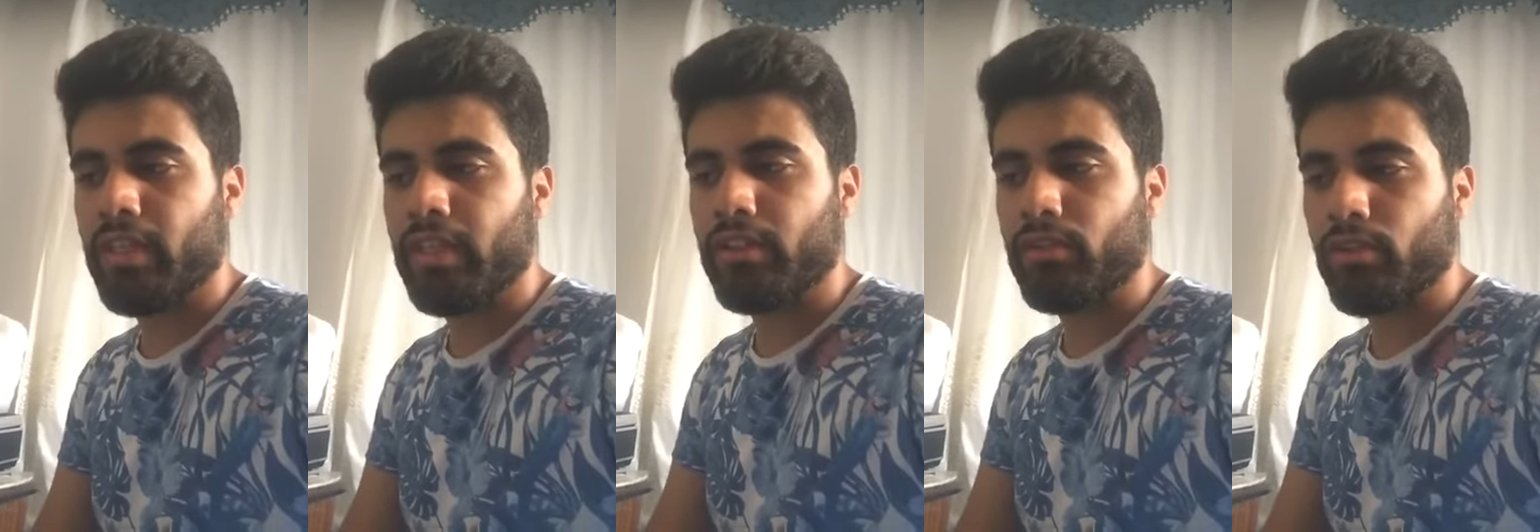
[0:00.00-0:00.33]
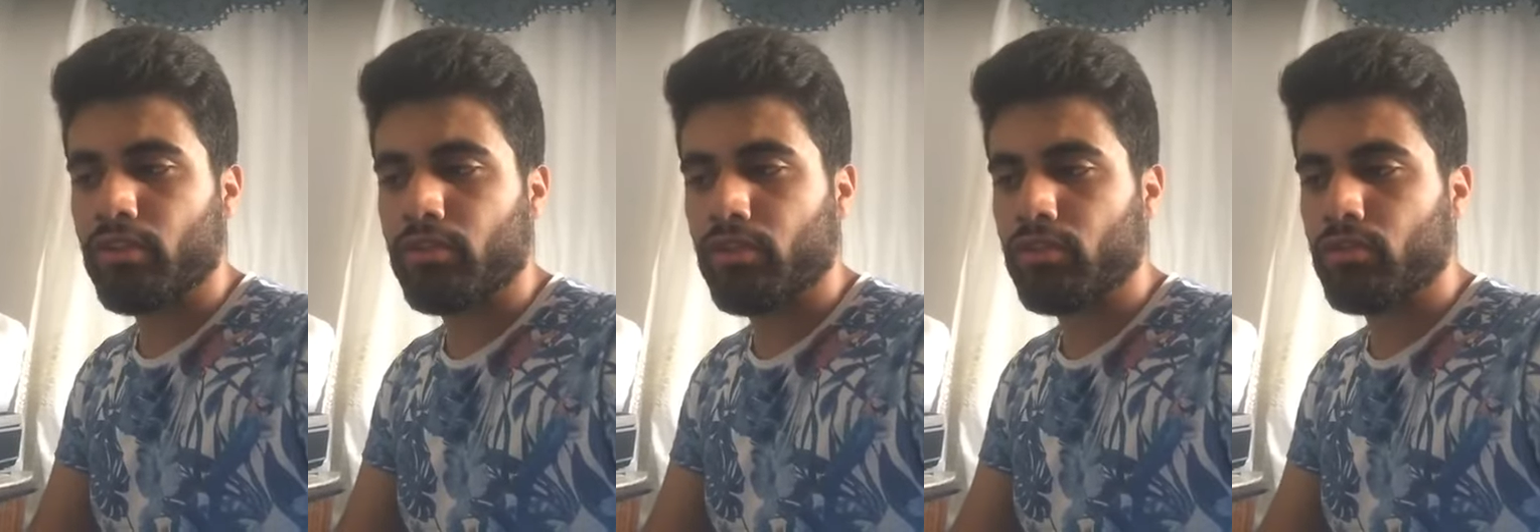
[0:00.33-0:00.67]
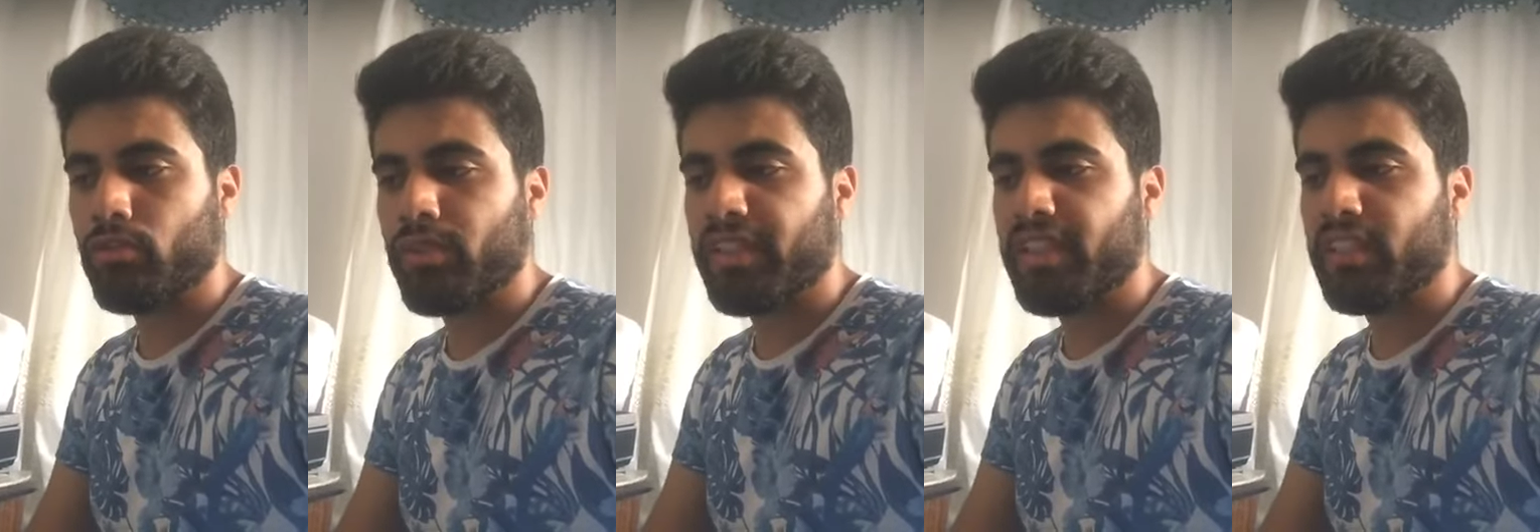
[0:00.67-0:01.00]
in order
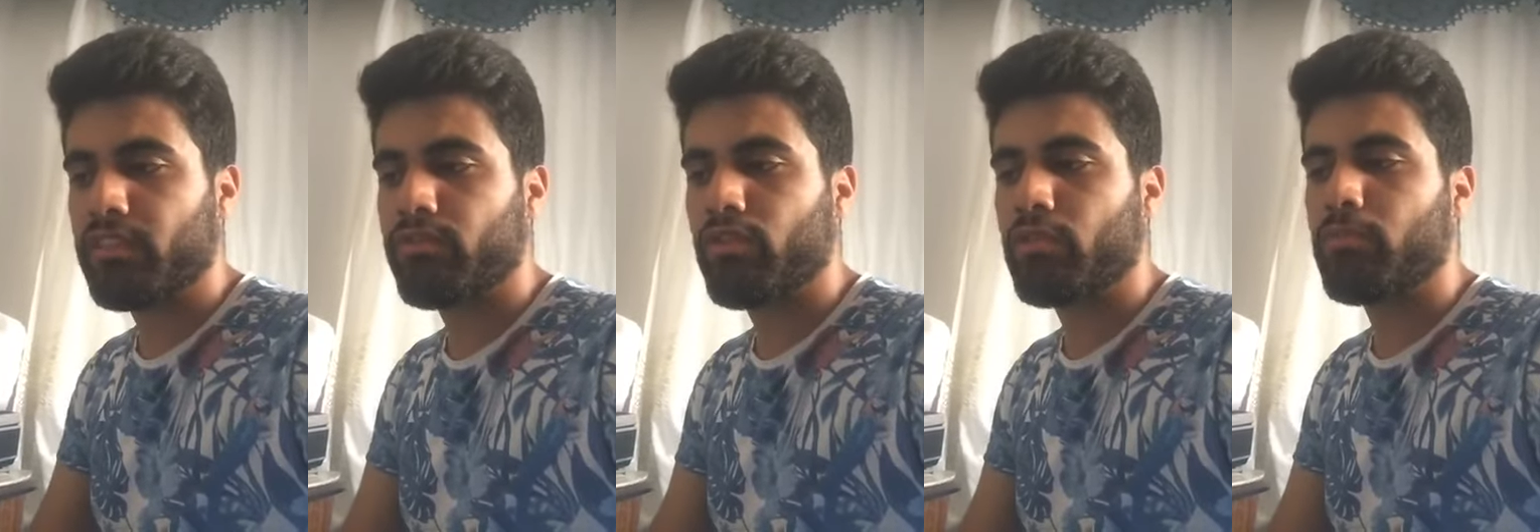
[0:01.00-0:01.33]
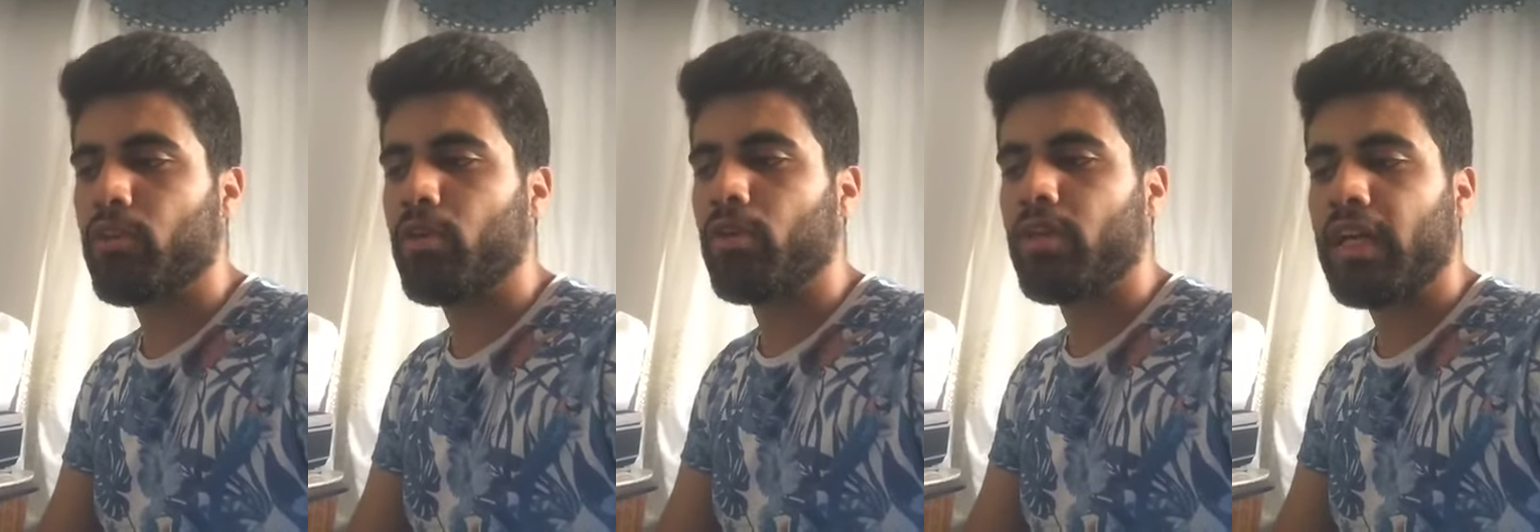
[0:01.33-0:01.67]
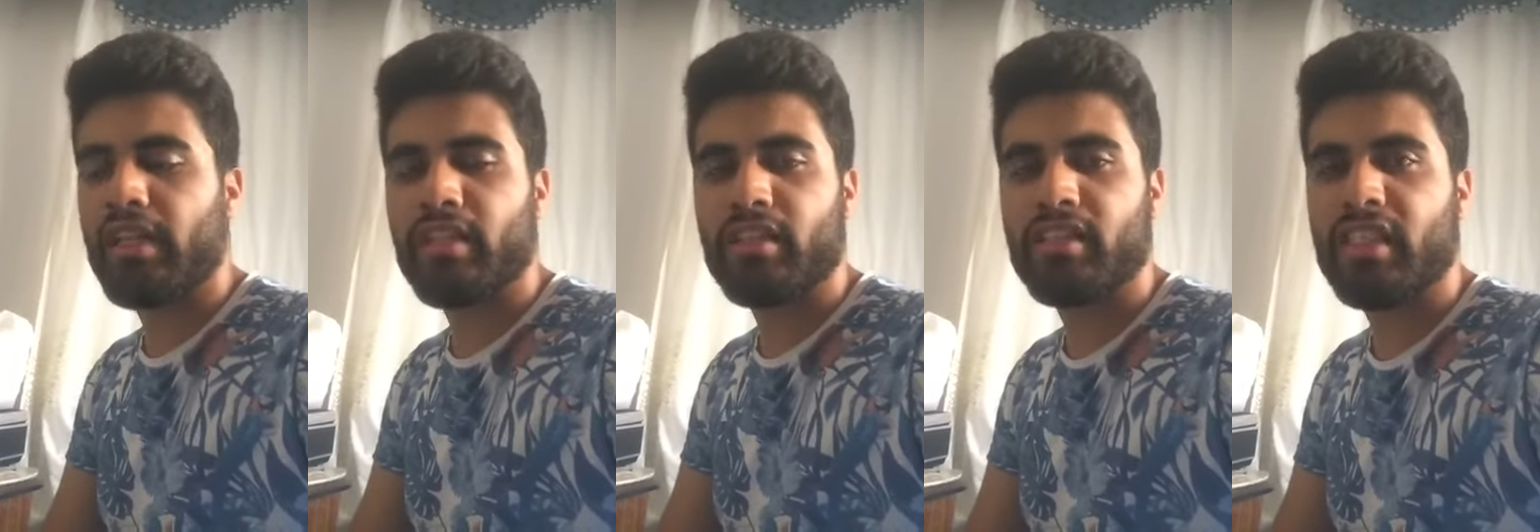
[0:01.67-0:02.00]
to clean it from all
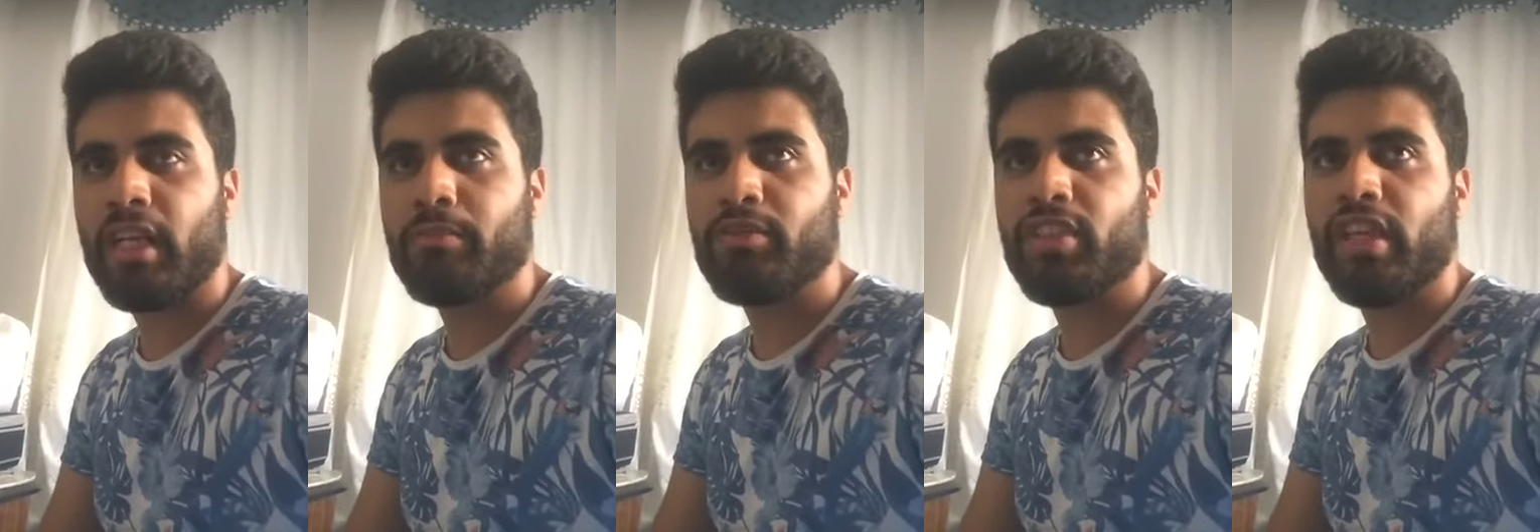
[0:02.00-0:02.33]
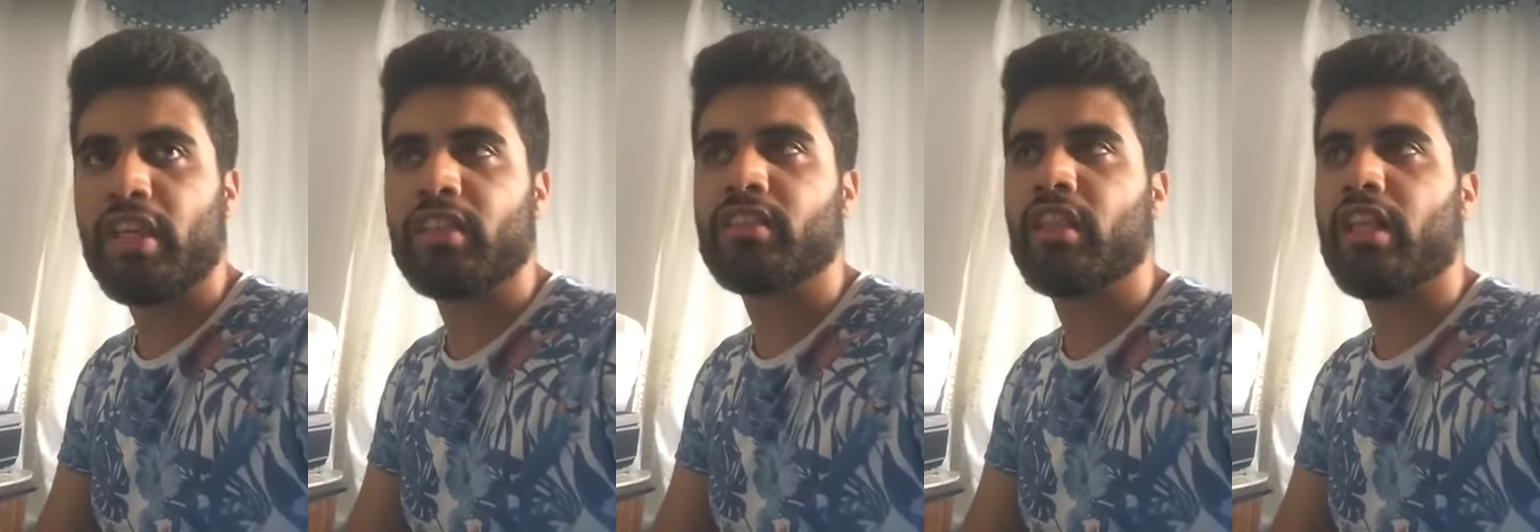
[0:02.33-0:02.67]
other subjects.